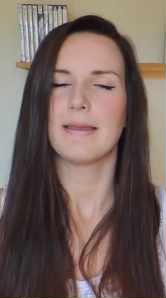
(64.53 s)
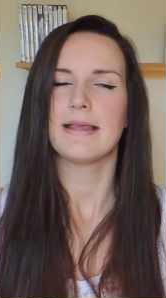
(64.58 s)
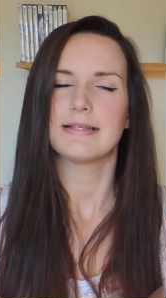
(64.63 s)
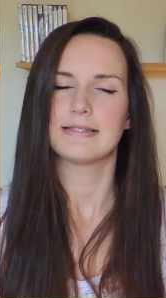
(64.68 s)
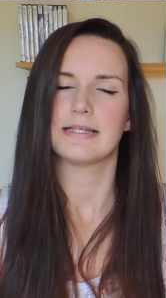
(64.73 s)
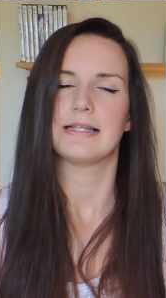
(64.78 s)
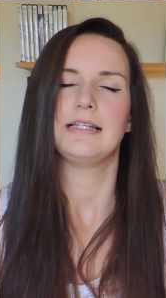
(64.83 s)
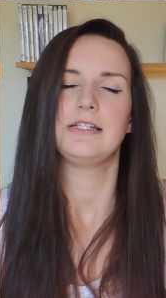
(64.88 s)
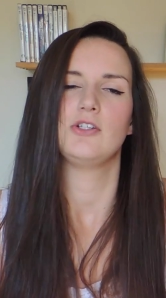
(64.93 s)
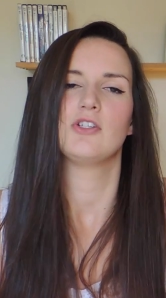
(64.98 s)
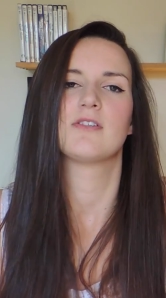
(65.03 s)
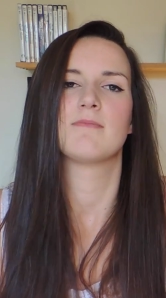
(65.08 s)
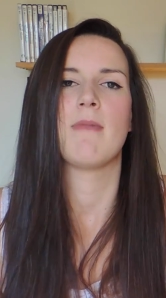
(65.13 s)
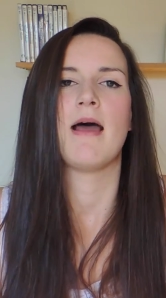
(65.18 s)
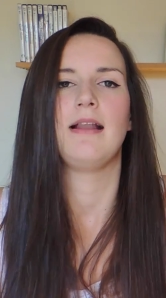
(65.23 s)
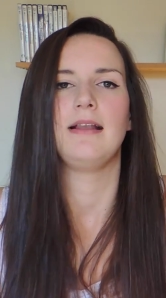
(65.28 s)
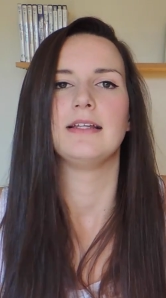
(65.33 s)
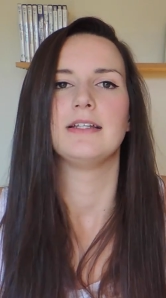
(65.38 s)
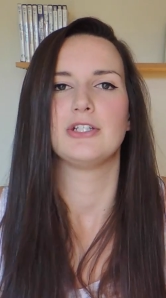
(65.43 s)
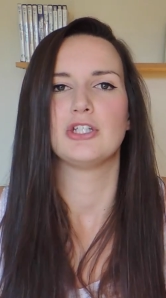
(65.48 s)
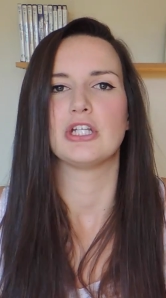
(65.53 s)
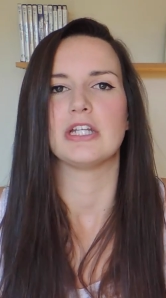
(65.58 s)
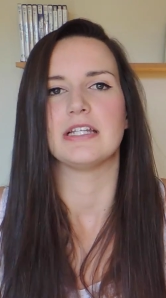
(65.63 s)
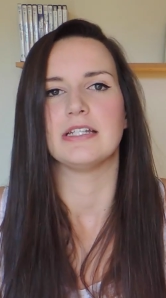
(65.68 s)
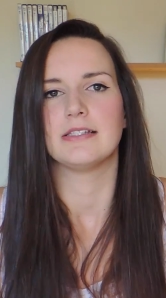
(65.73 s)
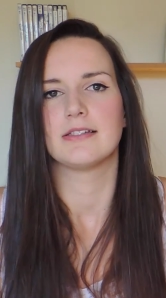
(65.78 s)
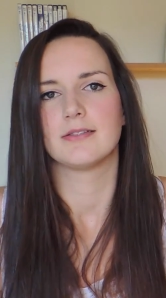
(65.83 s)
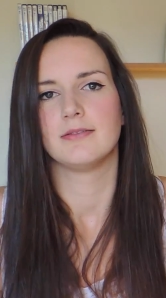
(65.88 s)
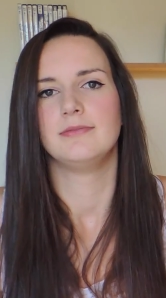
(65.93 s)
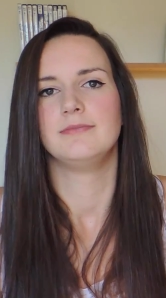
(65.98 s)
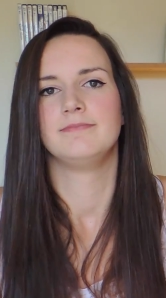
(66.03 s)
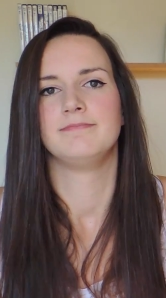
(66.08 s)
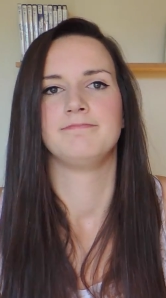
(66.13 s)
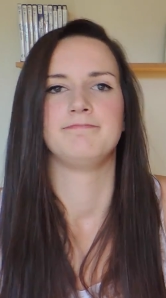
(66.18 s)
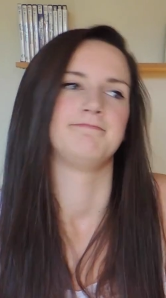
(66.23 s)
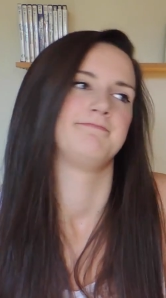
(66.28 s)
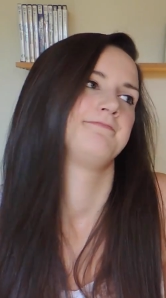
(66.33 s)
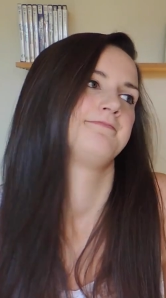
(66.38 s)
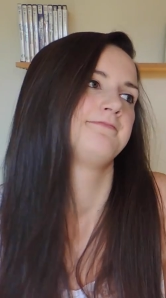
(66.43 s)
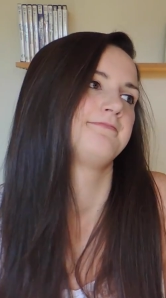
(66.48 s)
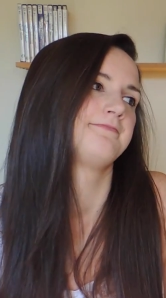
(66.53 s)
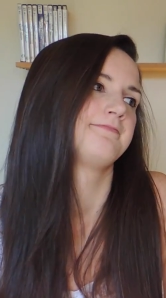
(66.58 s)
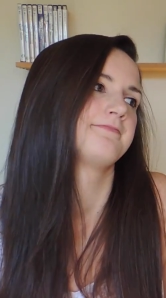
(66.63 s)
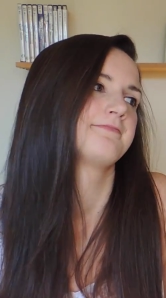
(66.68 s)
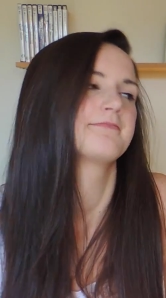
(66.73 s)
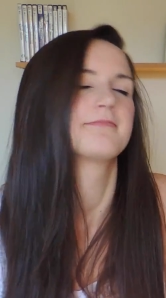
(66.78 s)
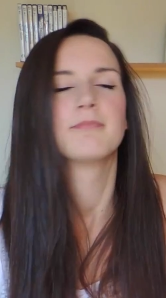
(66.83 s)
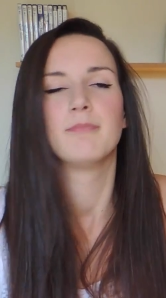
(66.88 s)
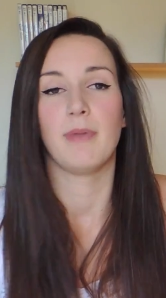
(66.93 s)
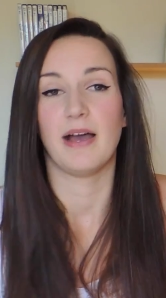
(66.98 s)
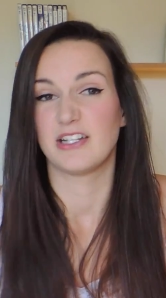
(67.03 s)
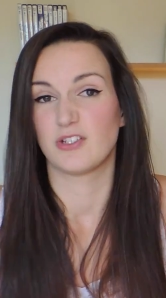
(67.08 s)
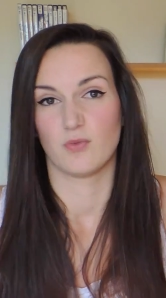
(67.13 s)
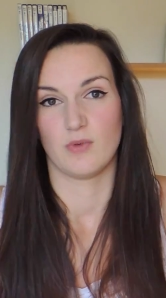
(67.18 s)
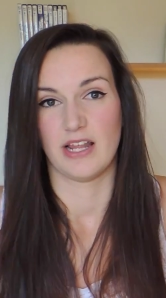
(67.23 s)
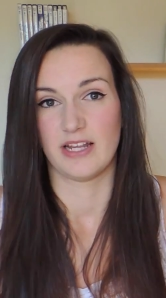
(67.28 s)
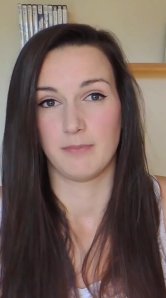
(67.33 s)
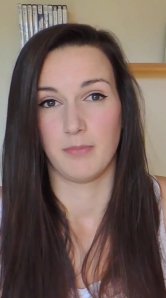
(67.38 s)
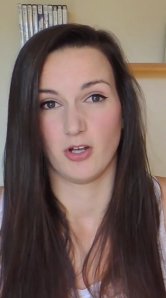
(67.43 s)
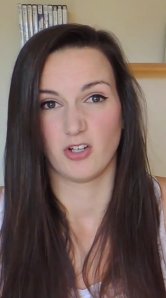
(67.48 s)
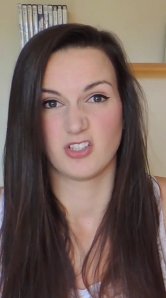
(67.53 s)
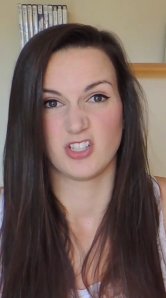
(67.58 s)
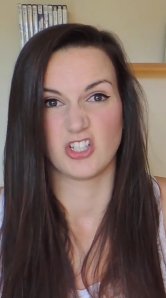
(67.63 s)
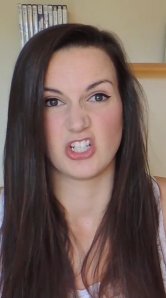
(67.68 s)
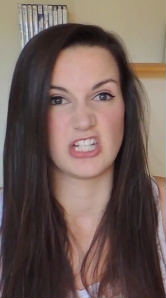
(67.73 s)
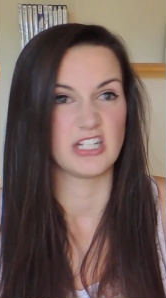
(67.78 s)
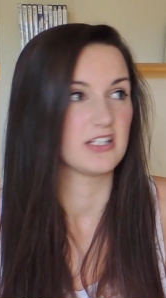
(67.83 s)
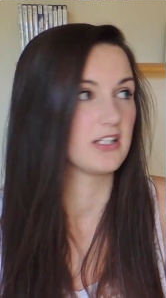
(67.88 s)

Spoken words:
basically just melted cheese. But I don't like lots of